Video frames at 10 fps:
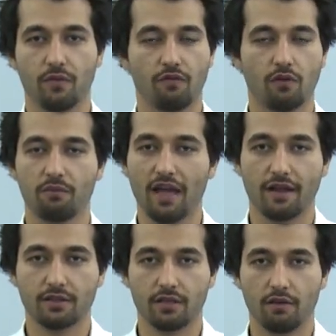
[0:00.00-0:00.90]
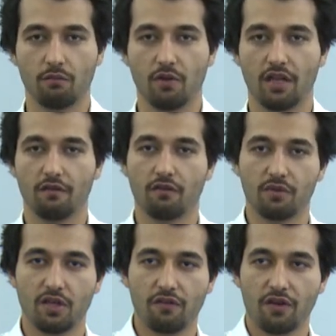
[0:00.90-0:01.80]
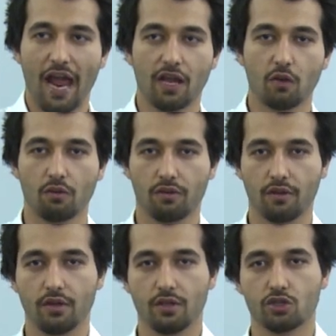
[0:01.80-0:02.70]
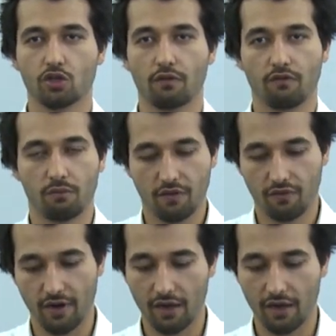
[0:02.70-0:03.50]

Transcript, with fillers: from that, meaning from different angles, shot from different